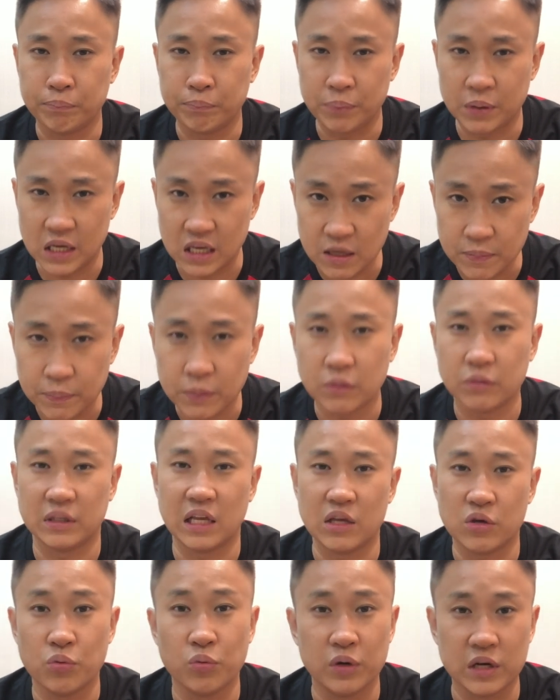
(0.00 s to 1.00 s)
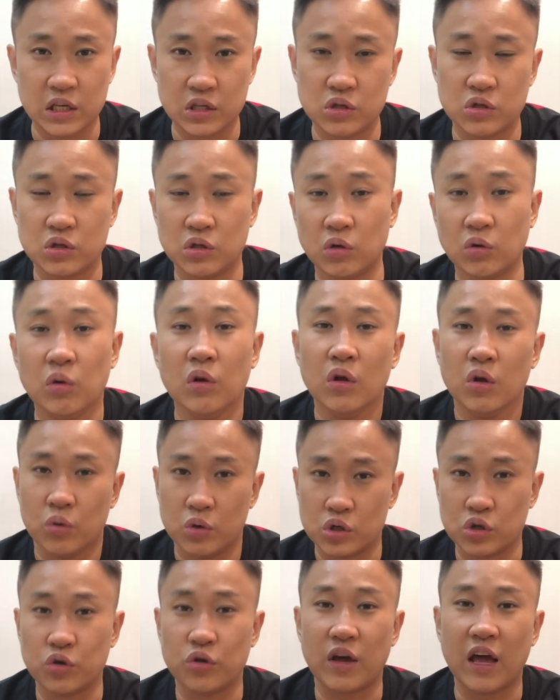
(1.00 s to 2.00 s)
people that you will need to know
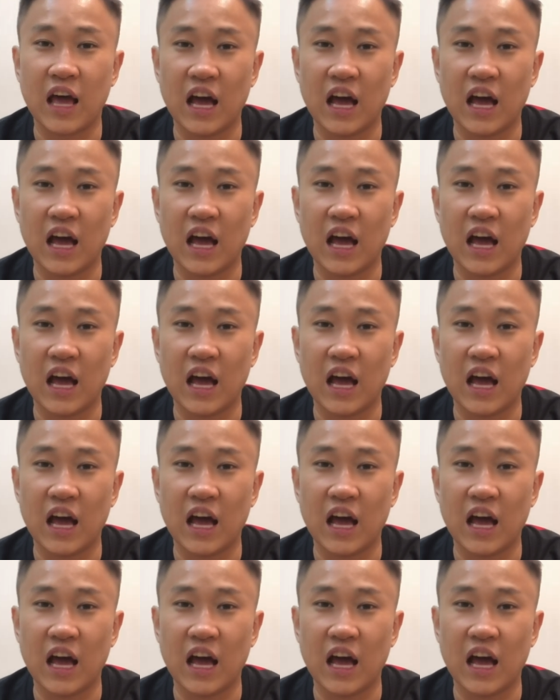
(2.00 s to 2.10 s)
who's going to